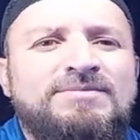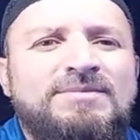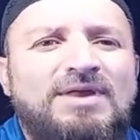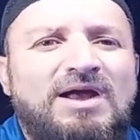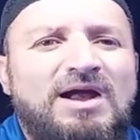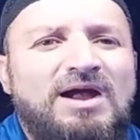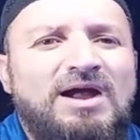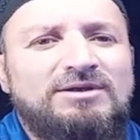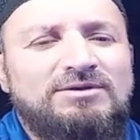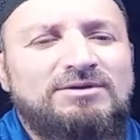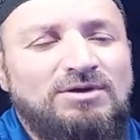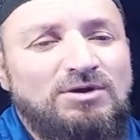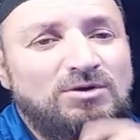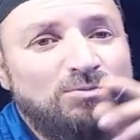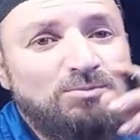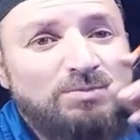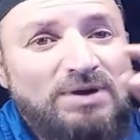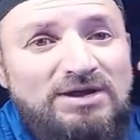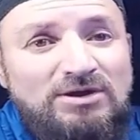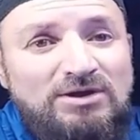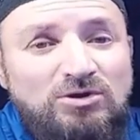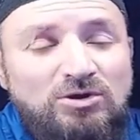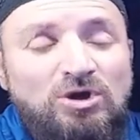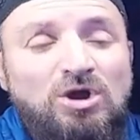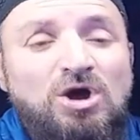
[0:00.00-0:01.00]
and
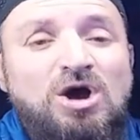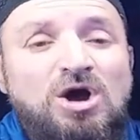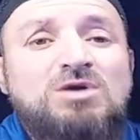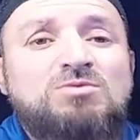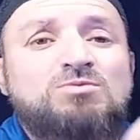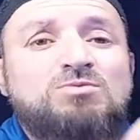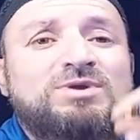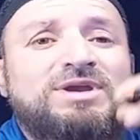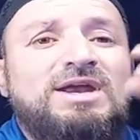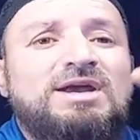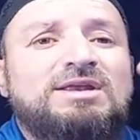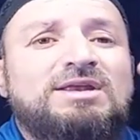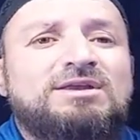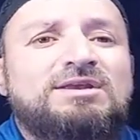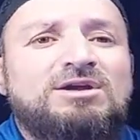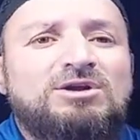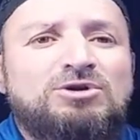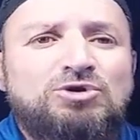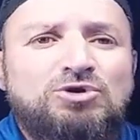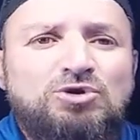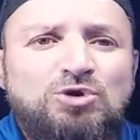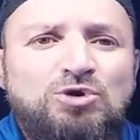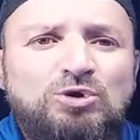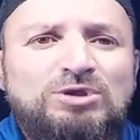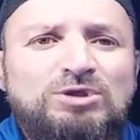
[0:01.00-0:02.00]
by clock we can
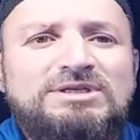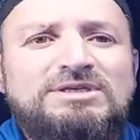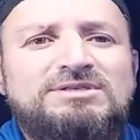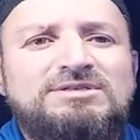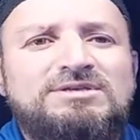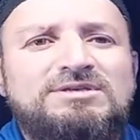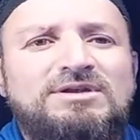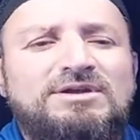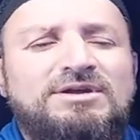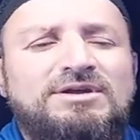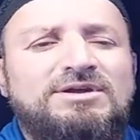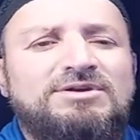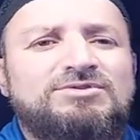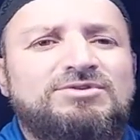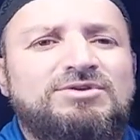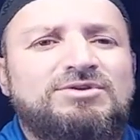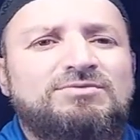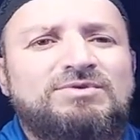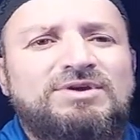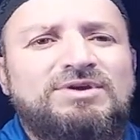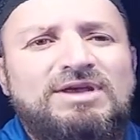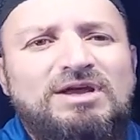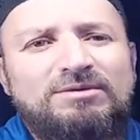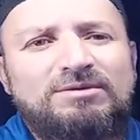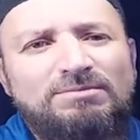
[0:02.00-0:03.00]
control this circuitry.
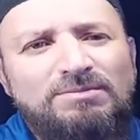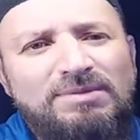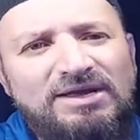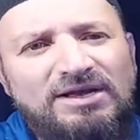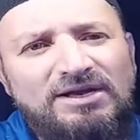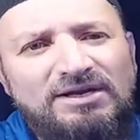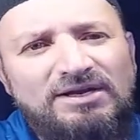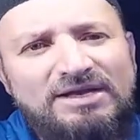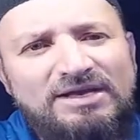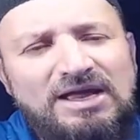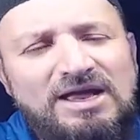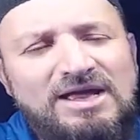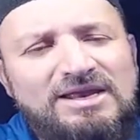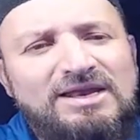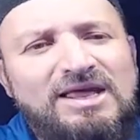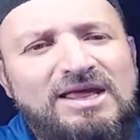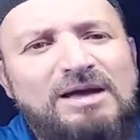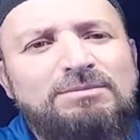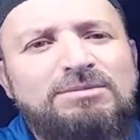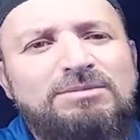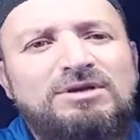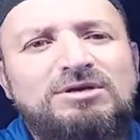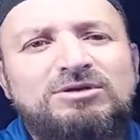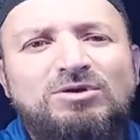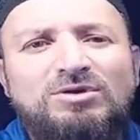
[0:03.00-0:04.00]
We can make it
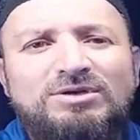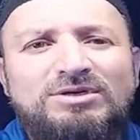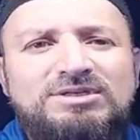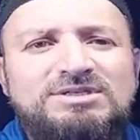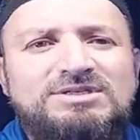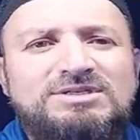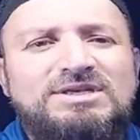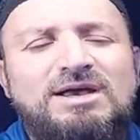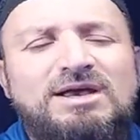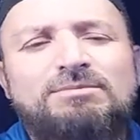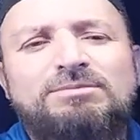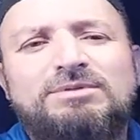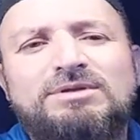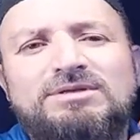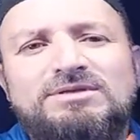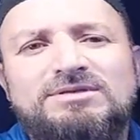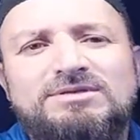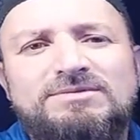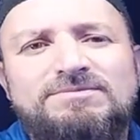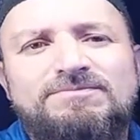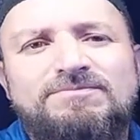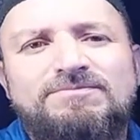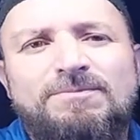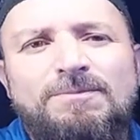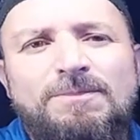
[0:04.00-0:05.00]
enabled or disabled,
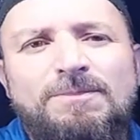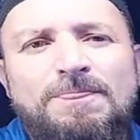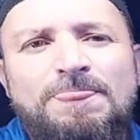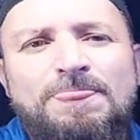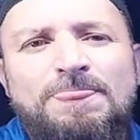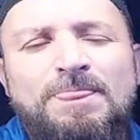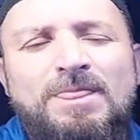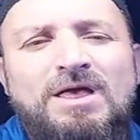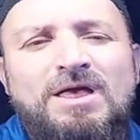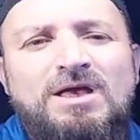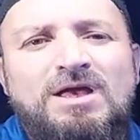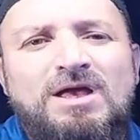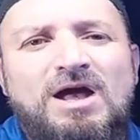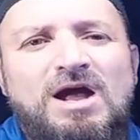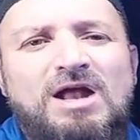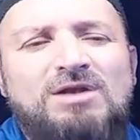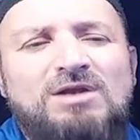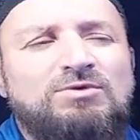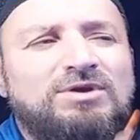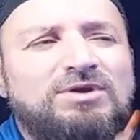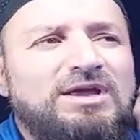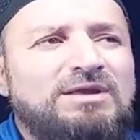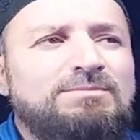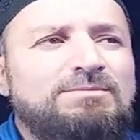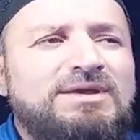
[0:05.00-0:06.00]
and
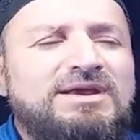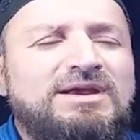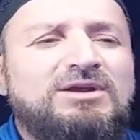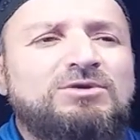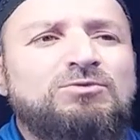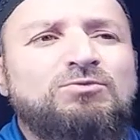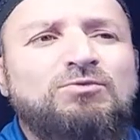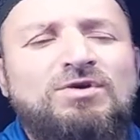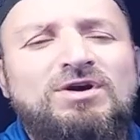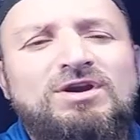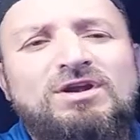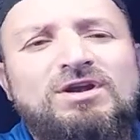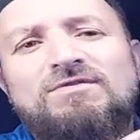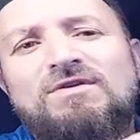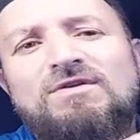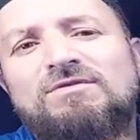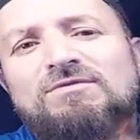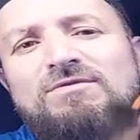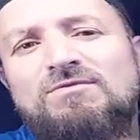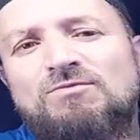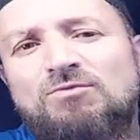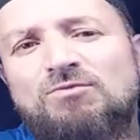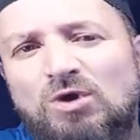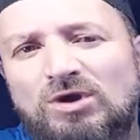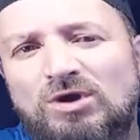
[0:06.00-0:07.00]
we can make it work when
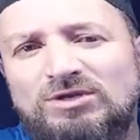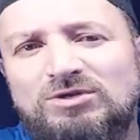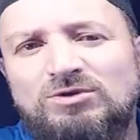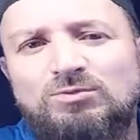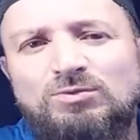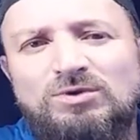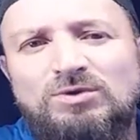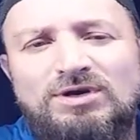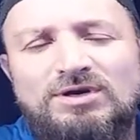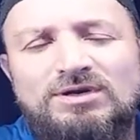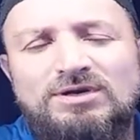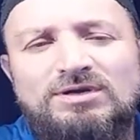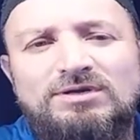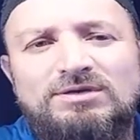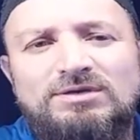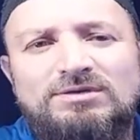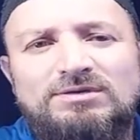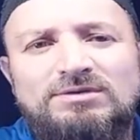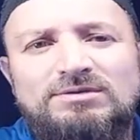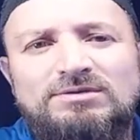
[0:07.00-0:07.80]
we want to work.